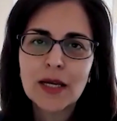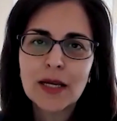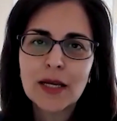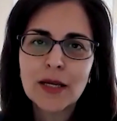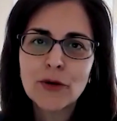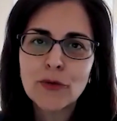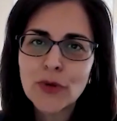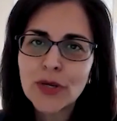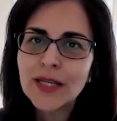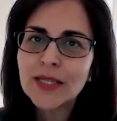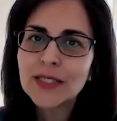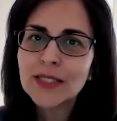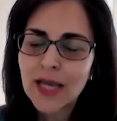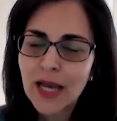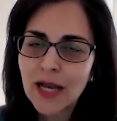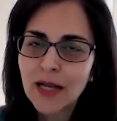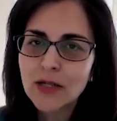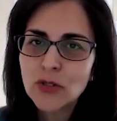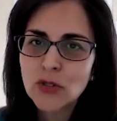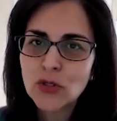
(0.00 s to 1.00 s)
It really
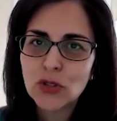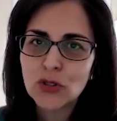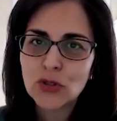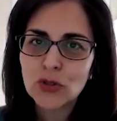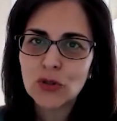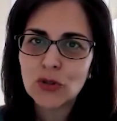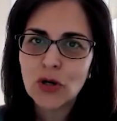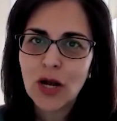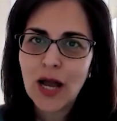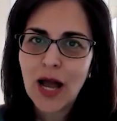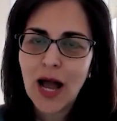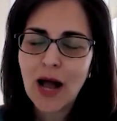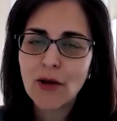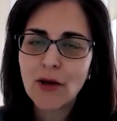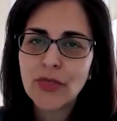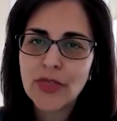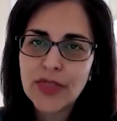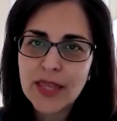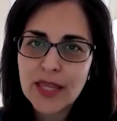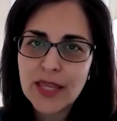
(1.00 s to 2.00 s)
tells you
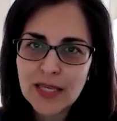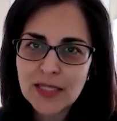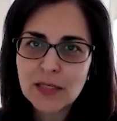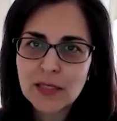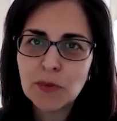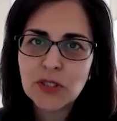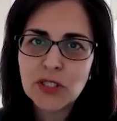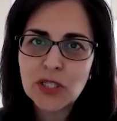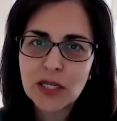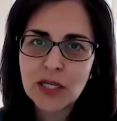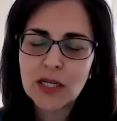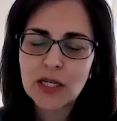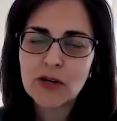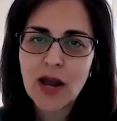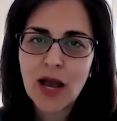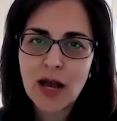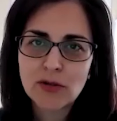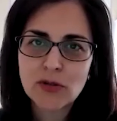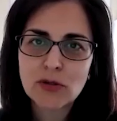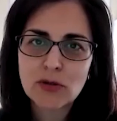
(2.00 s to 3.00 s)
how this particular
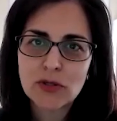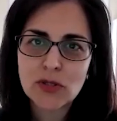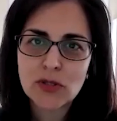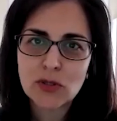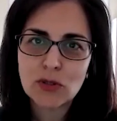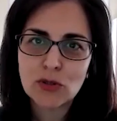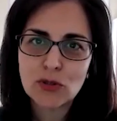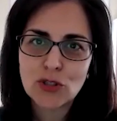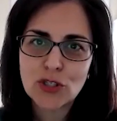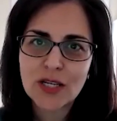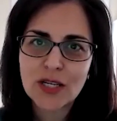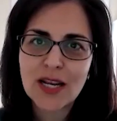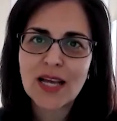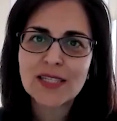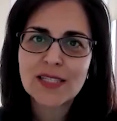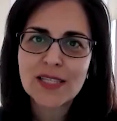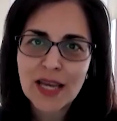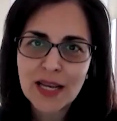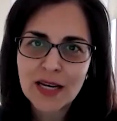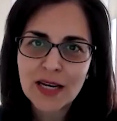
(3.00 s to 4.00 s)
House resolution
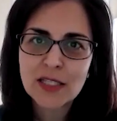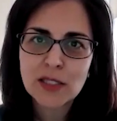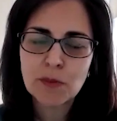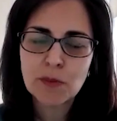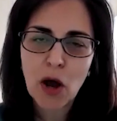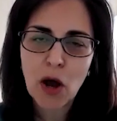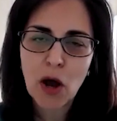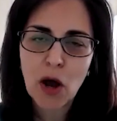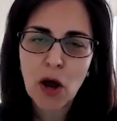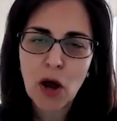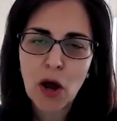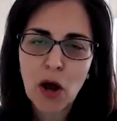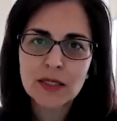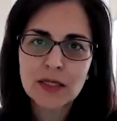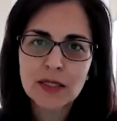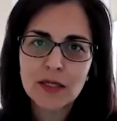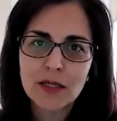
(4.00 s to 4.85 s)
has had a spot